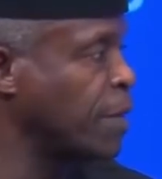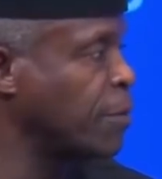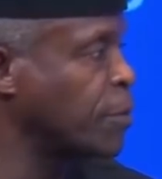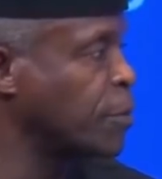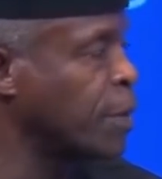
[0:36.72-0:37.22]
been
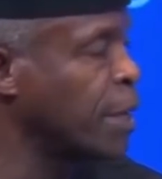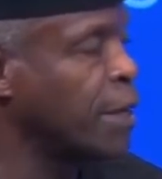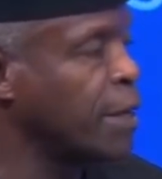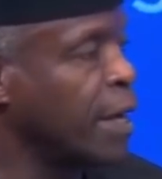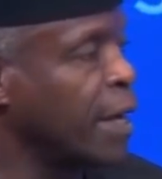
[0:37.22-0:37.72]
able to
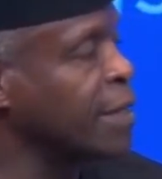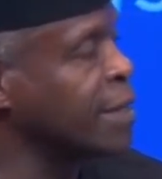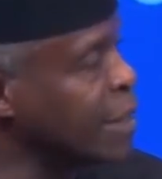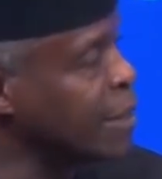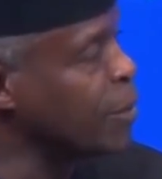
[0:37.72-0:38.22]

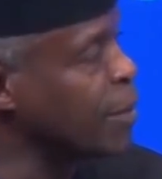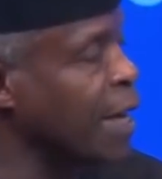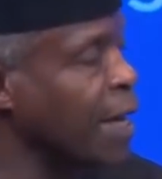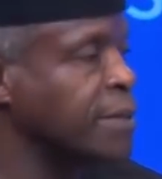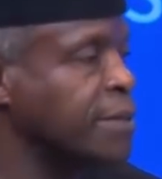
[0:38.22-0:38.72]
deal with
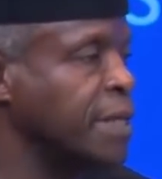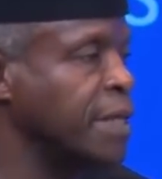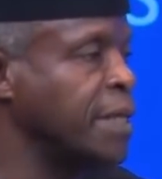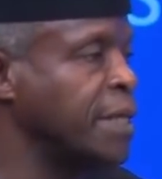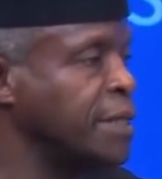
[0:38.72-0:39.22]
that. The
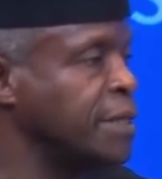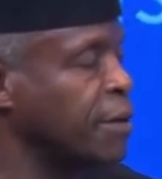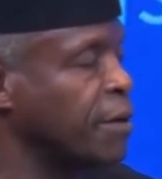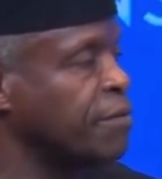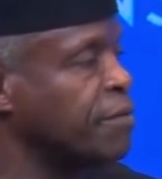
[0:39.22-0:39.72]

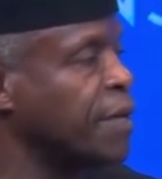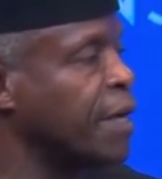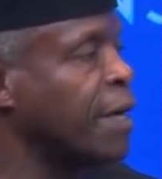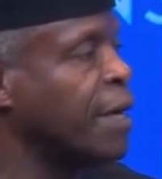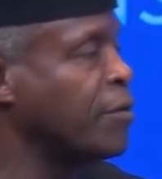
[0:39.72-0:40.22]
ease of
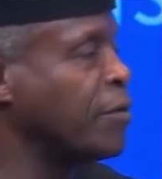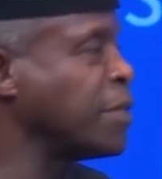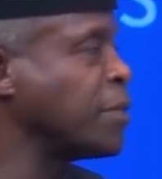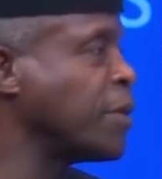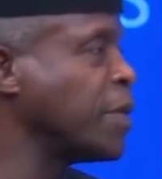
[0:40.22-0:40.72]

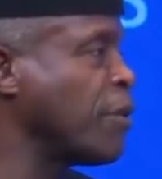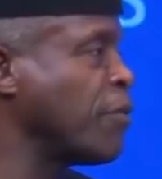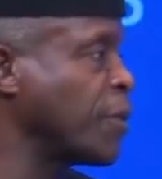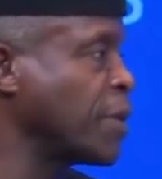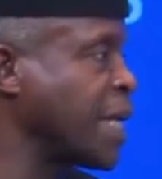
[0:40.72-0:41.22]

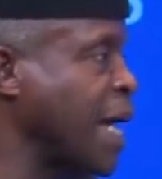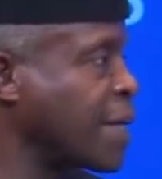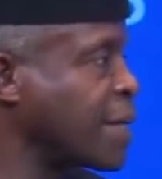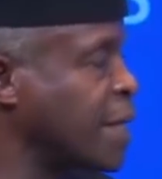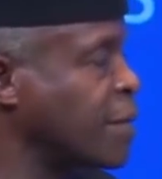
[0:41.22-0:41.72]
registration for
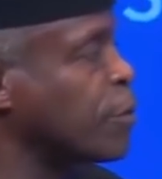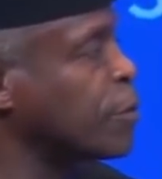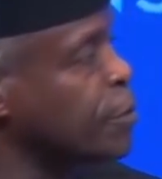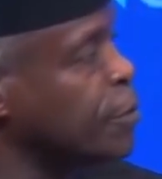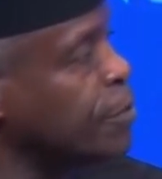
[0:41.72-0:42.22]
tax, that's
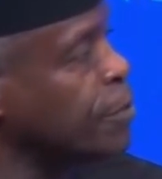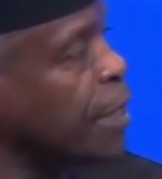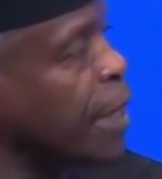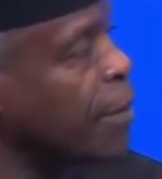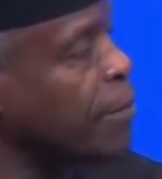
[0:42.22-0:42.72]
also
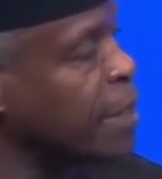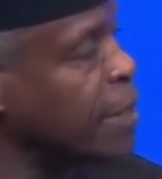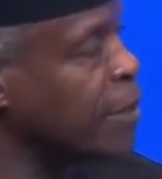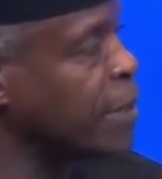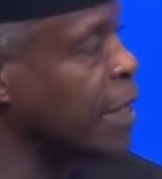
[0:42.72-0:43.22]

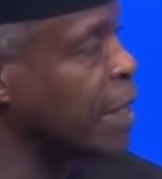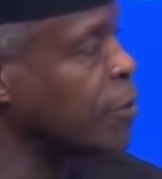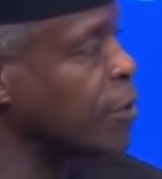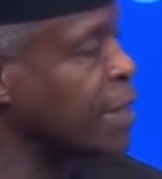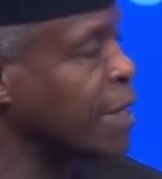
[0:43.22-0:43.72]
being done
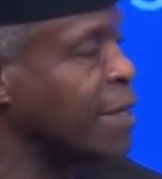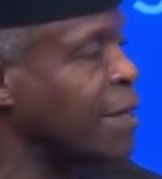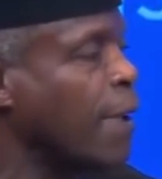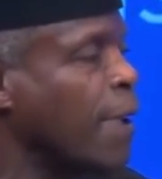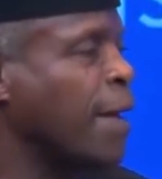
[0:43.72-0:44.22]

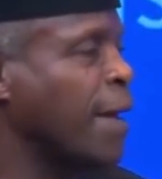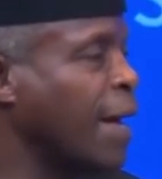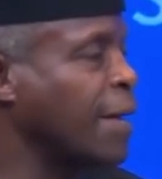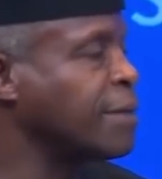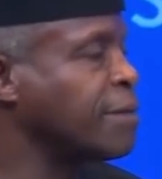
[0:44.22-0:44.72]
electronically.
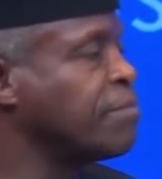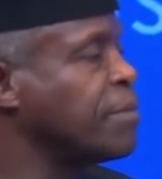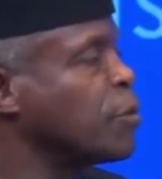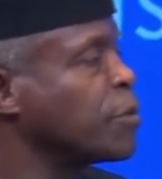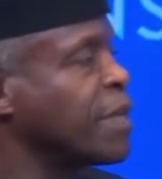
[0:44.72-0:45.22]
And,
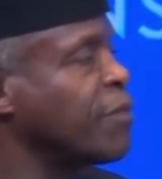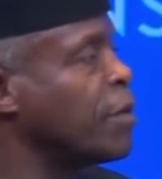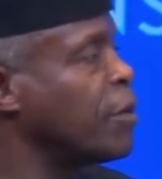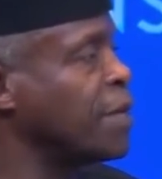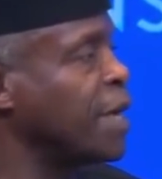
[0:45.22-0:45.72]

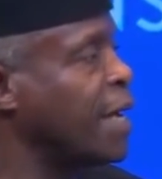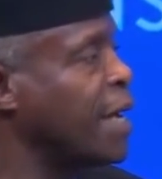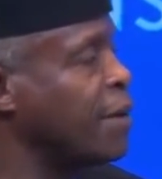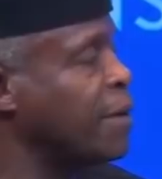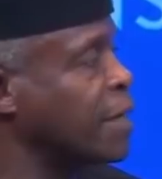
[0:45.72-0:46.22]
several other
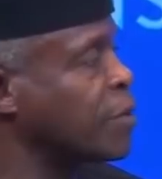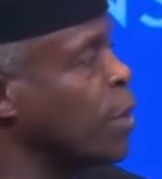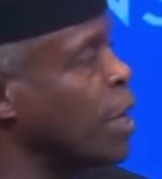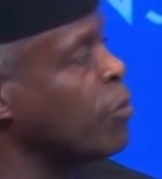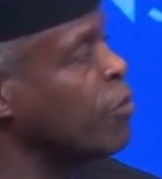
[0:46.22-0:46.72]
areas
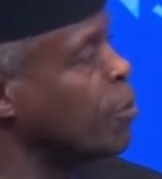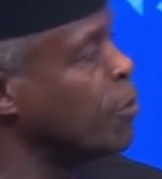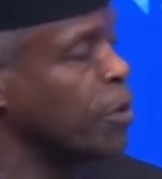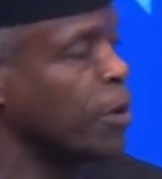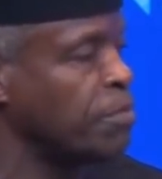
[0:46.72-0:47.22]
where we've
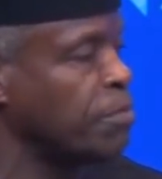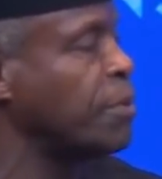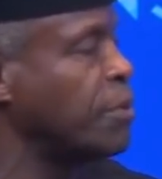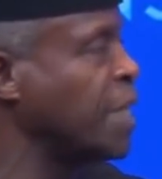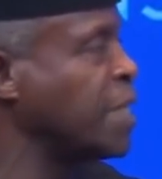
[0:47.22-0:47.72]
moved up,
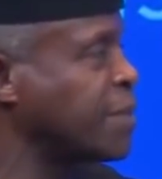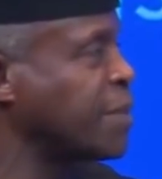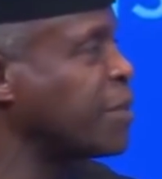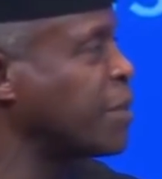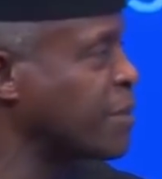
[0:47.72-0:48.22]

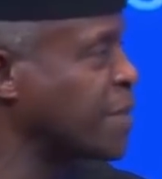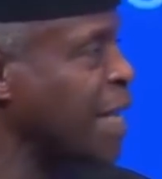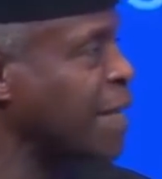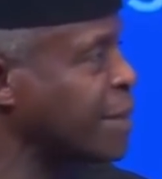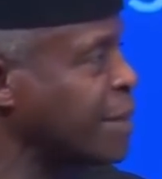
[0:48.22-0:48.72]
registration of
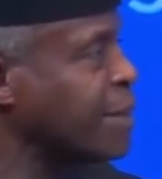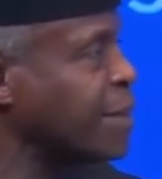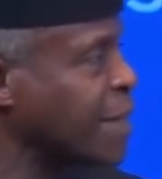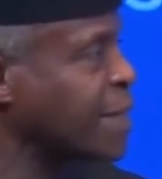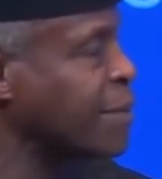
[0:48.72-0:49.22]

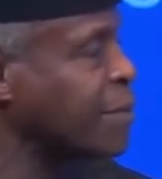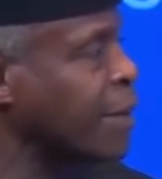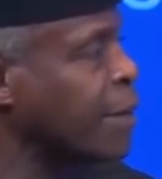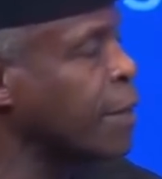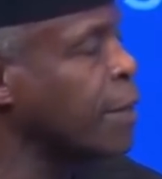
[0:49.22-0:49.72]
title, etc.